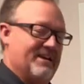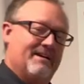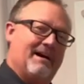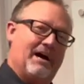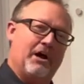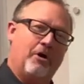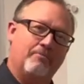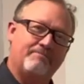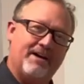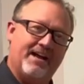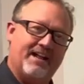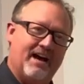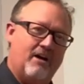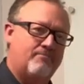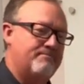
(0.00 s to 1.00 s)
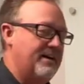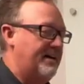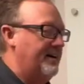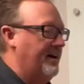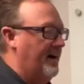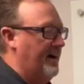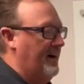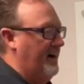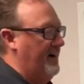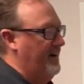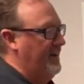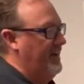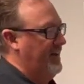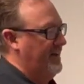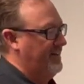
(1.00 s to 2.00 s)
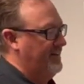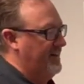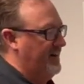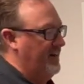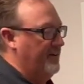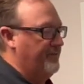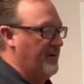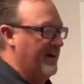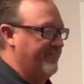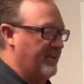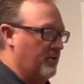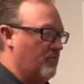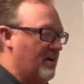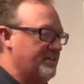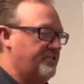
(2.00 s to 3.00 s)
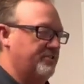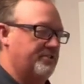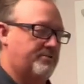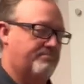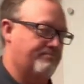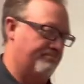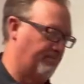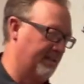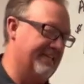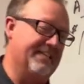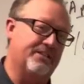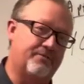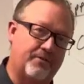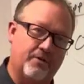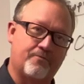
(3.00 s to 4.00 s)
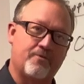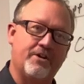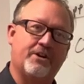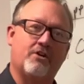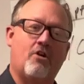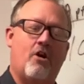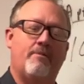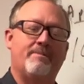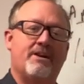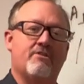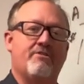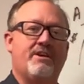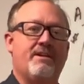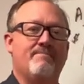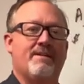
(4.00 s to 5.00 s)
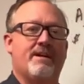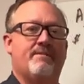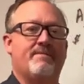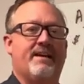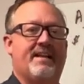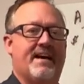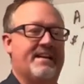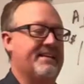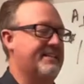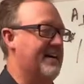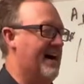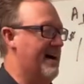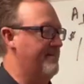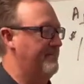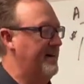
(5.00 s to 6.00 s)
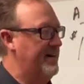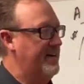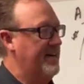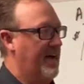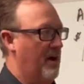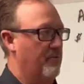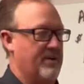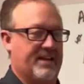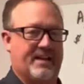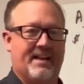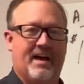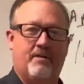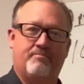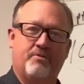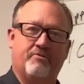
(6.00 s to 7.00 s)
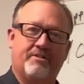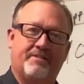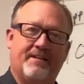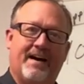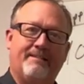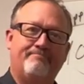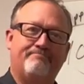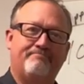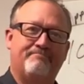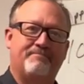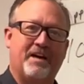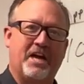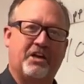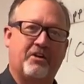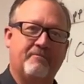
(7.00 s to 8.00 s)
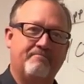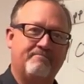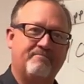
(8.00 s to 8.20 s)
I hope that helped, and if you have any questions, please feel free to call me or email me at any time, and we can help you with that. Thank you.